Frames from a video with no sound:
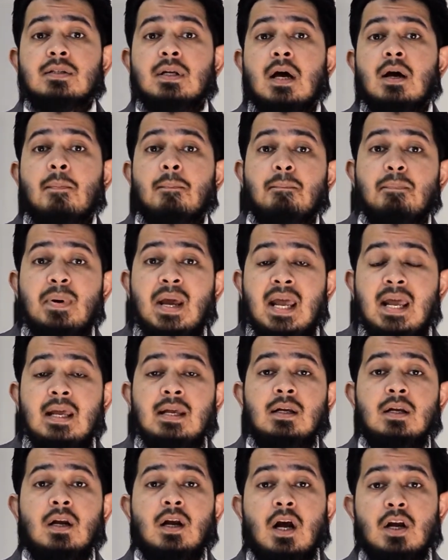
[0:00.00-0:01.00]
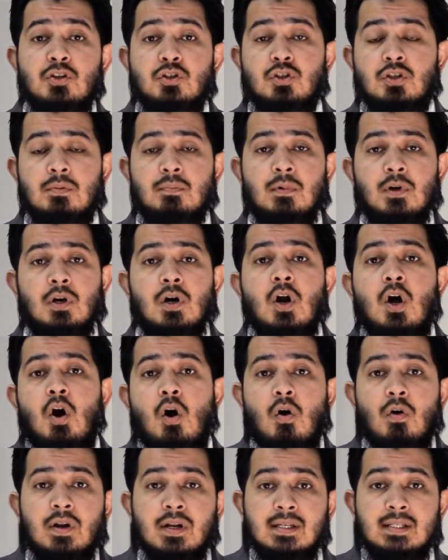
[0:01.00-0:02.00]
a paying customer
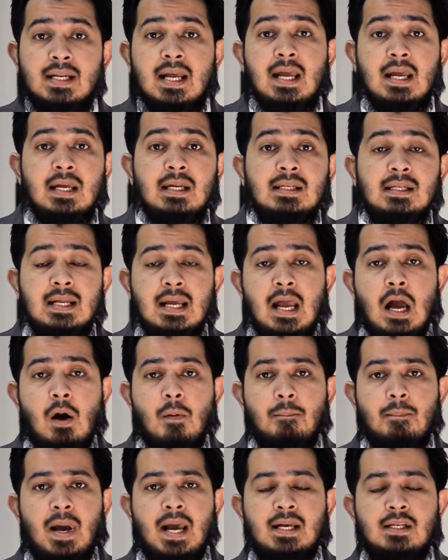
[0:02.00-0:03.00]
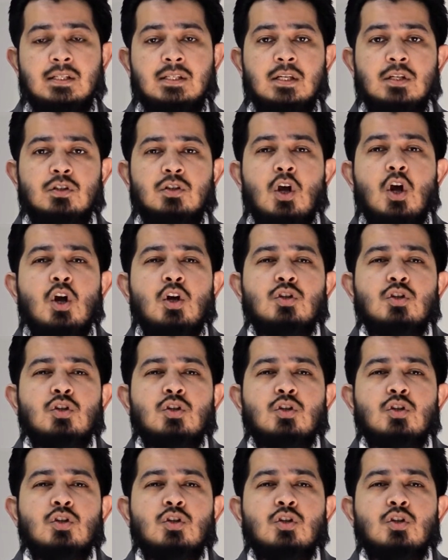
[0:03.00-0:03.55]
on a day in, day out basis.